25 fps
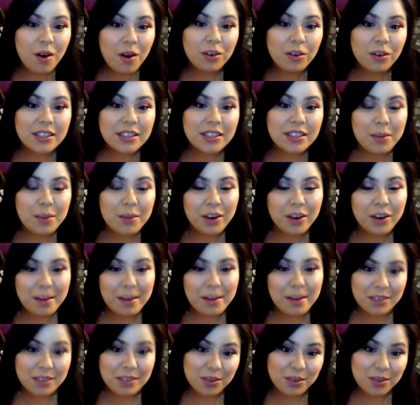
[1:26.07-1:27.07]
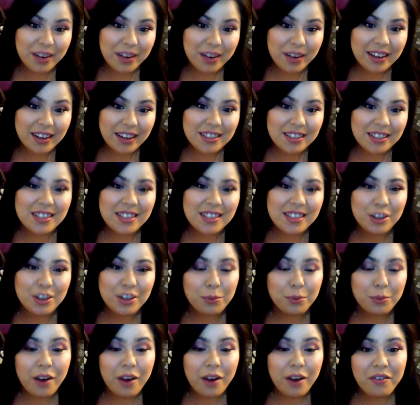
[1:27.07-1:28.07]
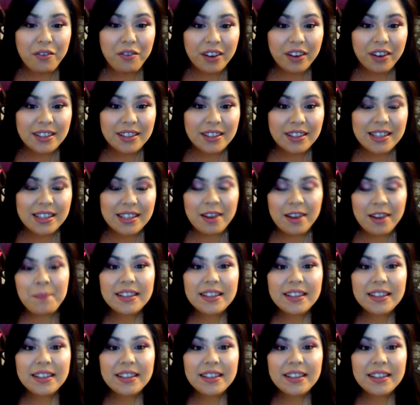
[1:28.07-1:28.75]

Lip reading: or somewhere in between, just your preference.